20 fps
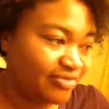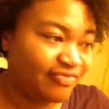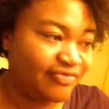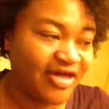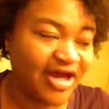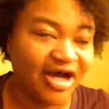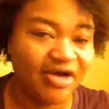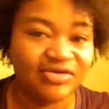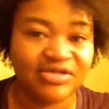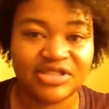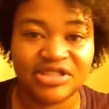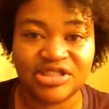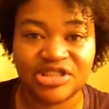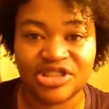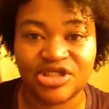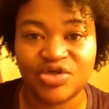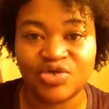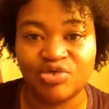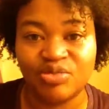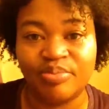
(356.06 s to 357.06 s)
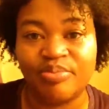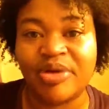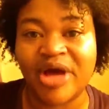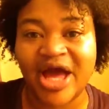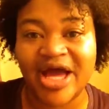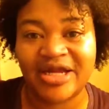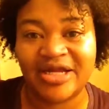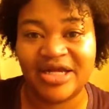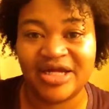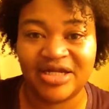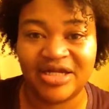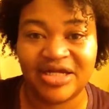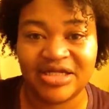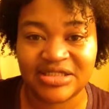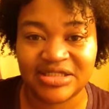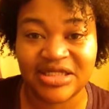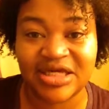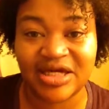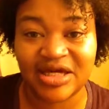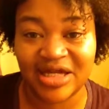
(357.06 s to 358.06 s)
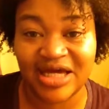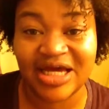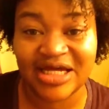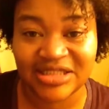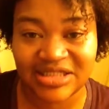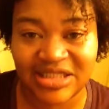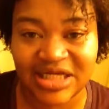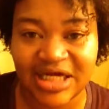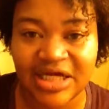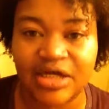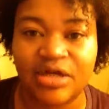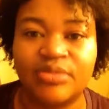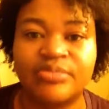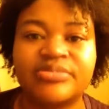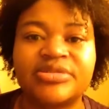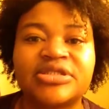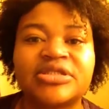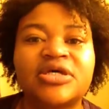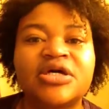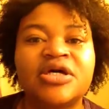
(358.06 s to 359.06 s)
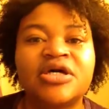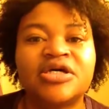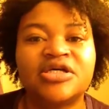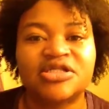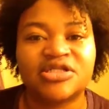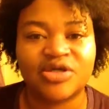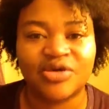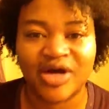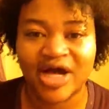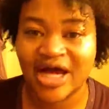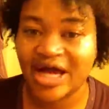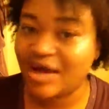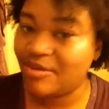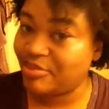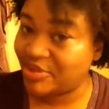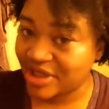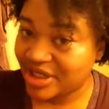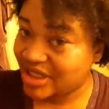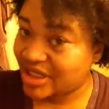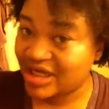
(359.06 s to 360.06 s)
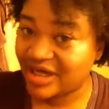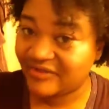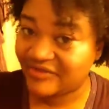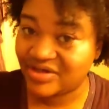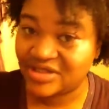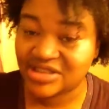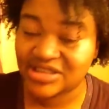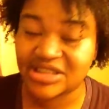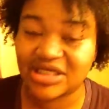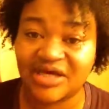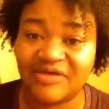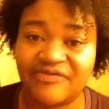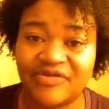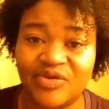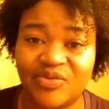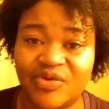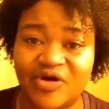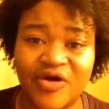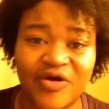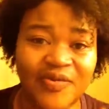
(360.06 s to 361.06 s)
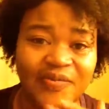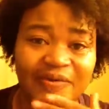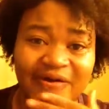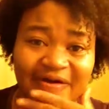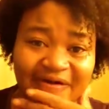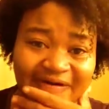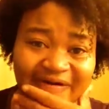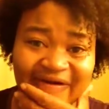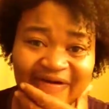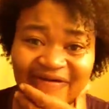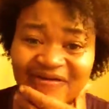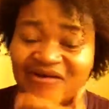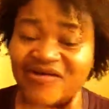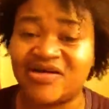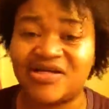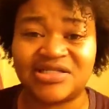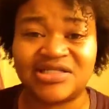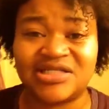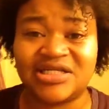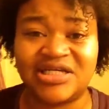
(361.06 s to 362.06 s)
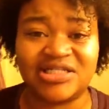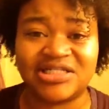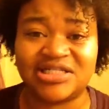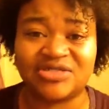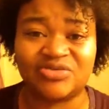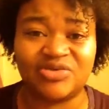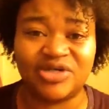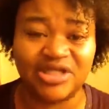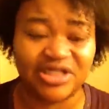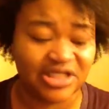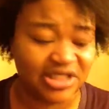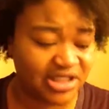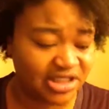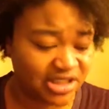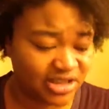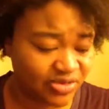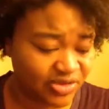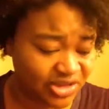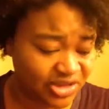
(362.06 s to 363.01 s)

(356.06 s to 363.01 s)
1,000 tube pack that they sell at Sam's. So I had plenty of it to see if it worked well, and honestly it just really didn't do